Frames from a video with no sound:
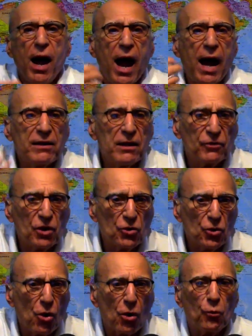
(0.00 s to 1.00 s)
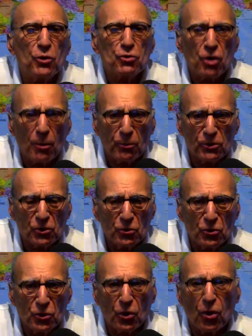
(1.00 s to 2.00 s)
I lived in New York when Trump was in
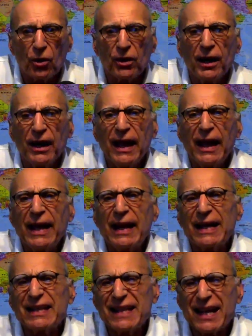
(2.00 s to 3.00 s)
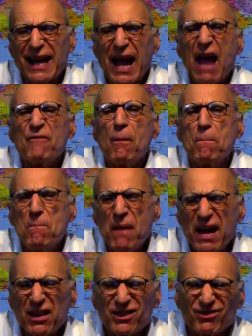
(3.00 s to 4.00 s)
New York, and I think I have a
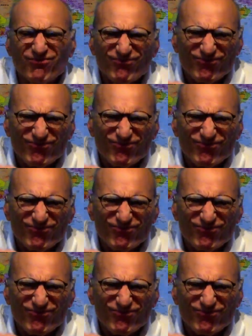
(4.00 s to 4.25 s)
better,